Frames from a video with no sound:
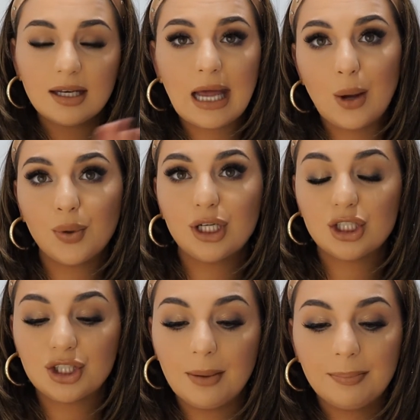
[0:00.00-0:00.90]
Now I want
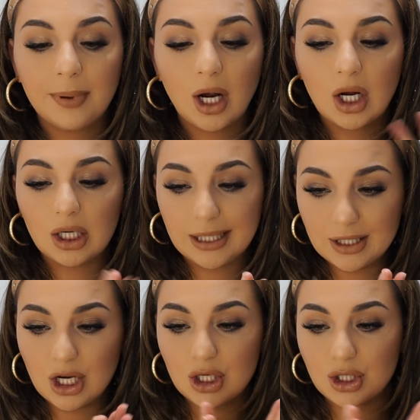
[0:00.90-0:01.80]
to jump
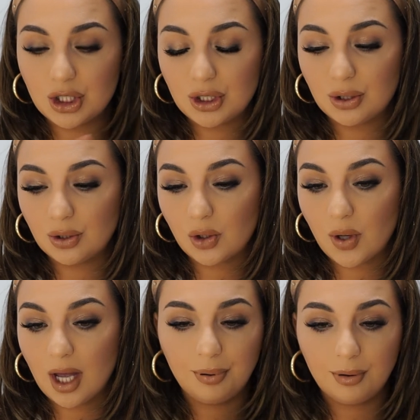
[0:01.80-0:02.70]

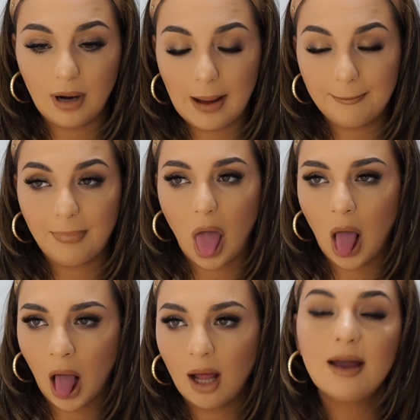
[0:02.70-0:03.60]
into
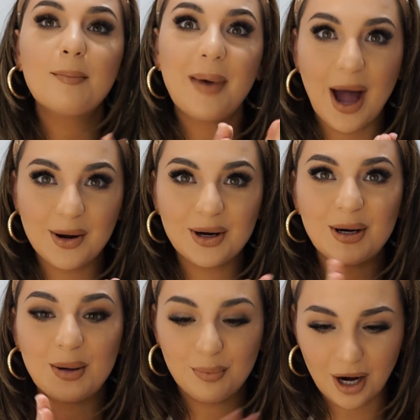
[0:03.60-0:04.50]
uh,
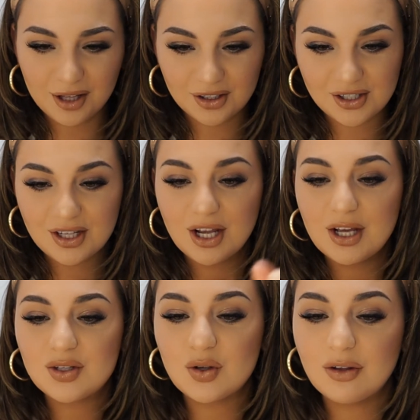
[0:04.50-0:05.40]
powder bronzers.
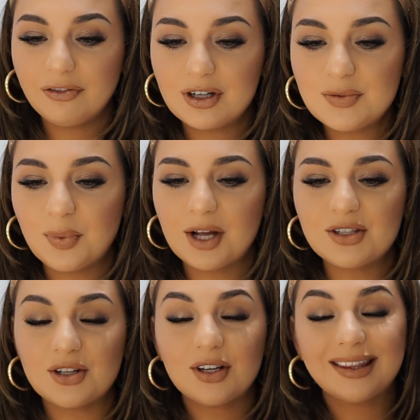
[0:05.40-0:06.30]
So the first
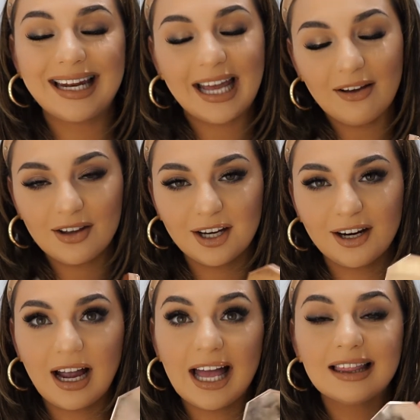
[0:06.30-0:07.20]
bronzer that I have
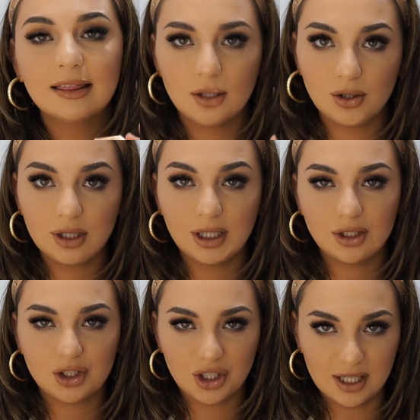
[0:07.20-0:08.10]
here, I
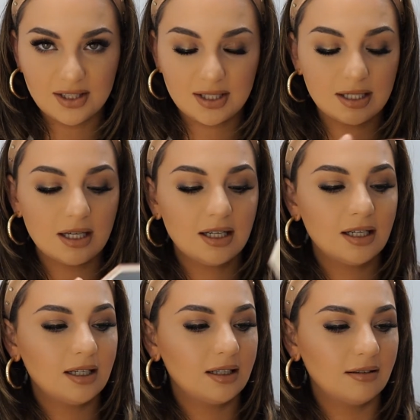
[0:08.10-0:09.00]
literally just
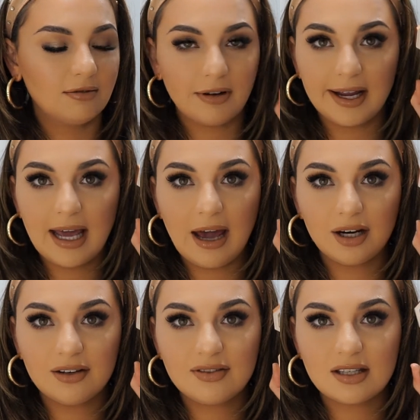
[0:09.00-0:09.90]
ran
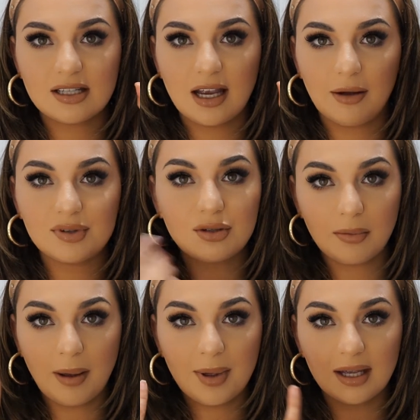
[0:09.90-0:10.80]
out of today. I was
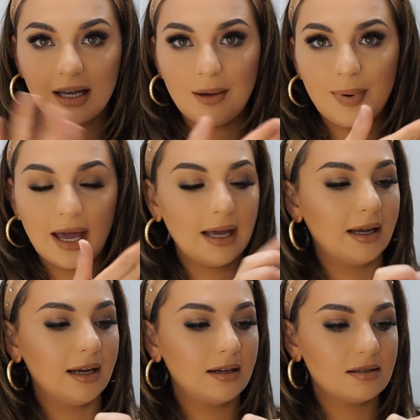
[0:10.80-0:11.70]
doing my makeup
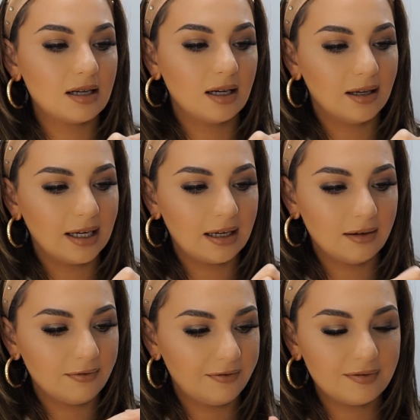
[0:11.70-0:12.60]
and
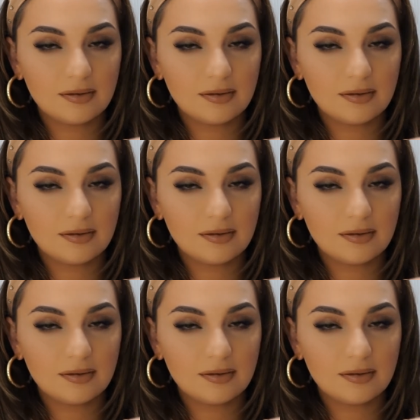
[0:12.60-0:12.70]
it